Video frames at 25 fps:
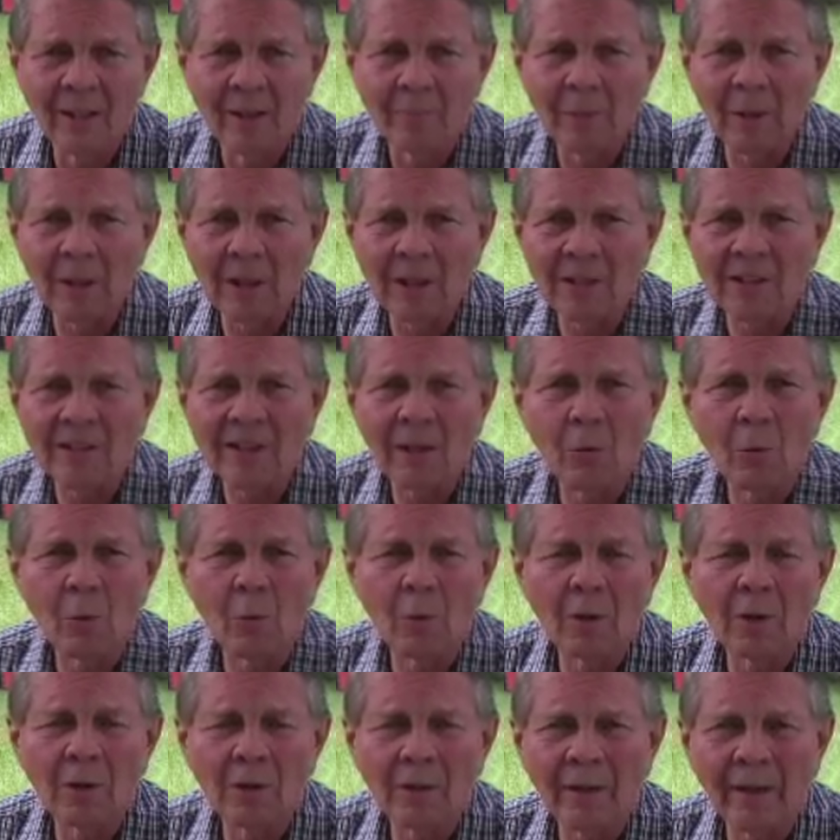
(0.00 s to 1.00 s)
because
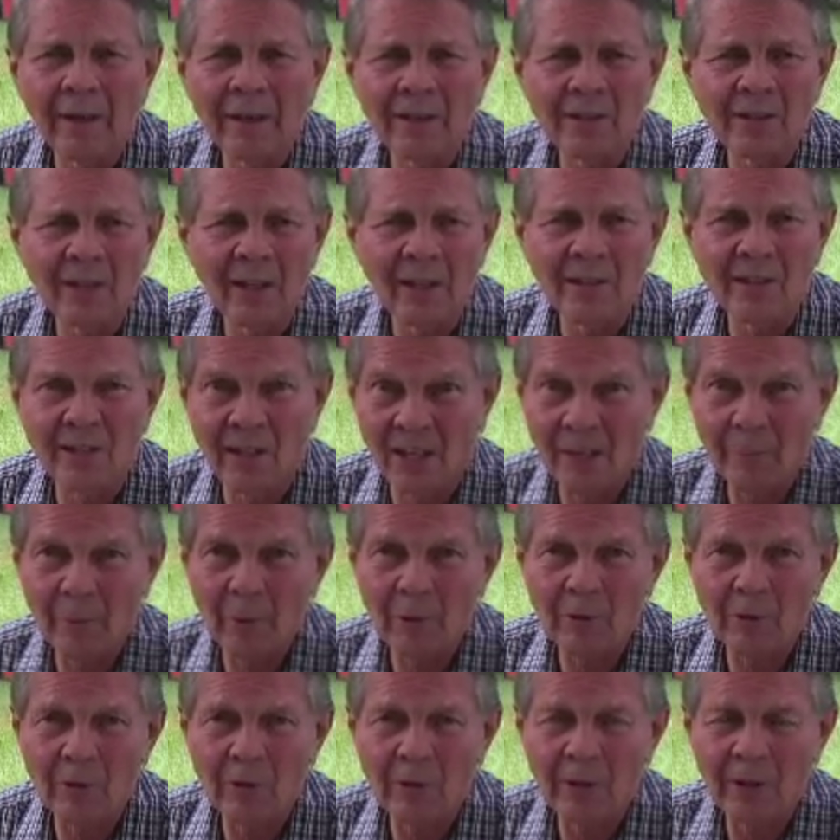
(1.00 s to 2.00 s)
as an
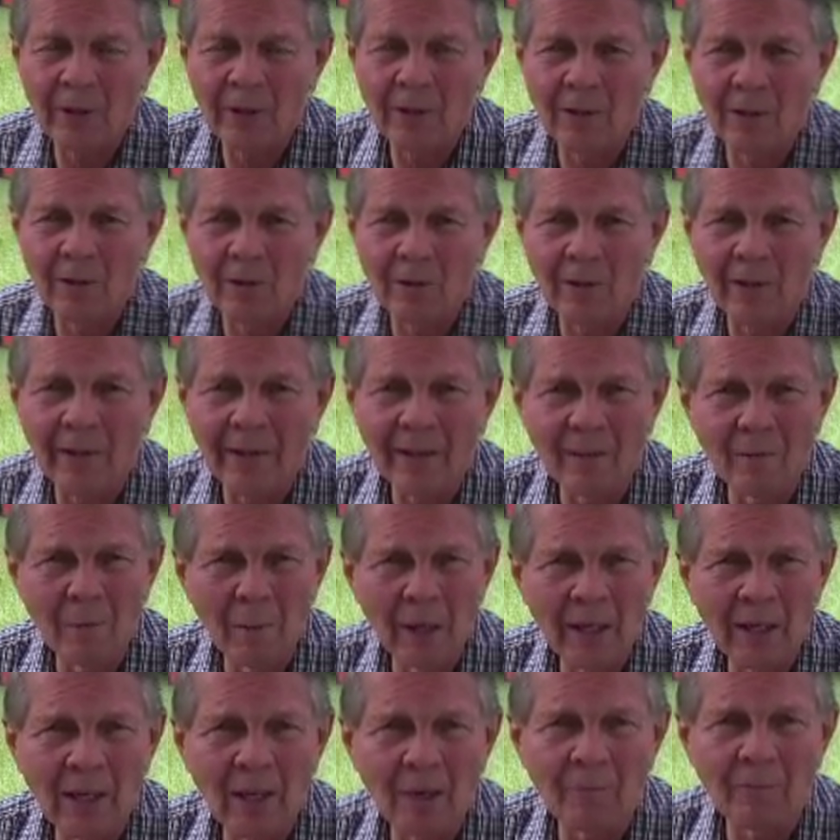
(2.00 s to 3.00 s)
opportunity to kind of
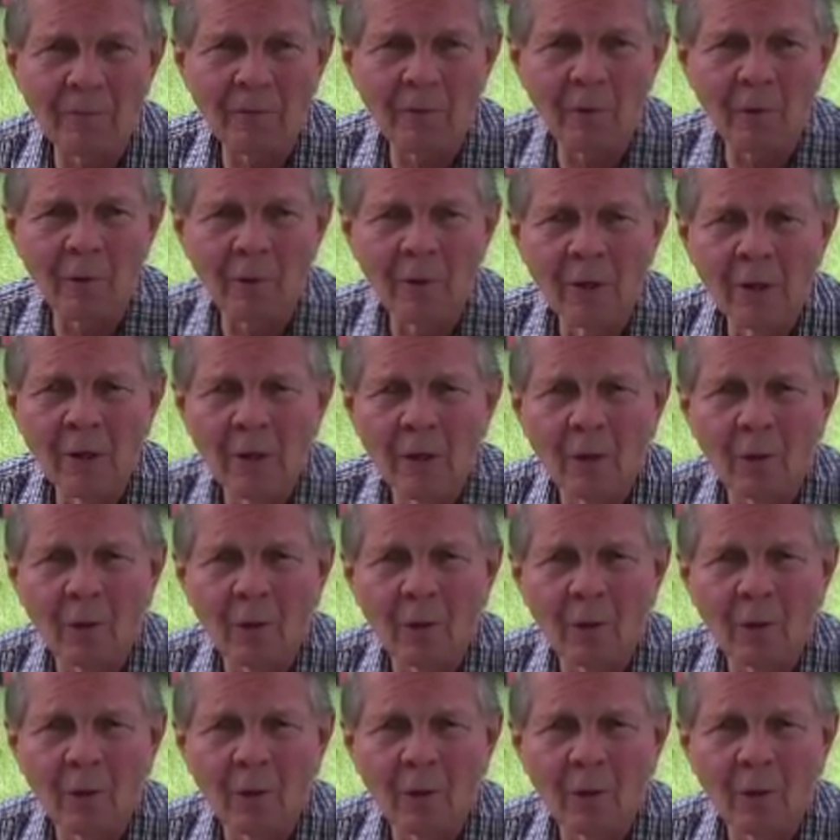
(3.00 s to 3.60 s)
make up for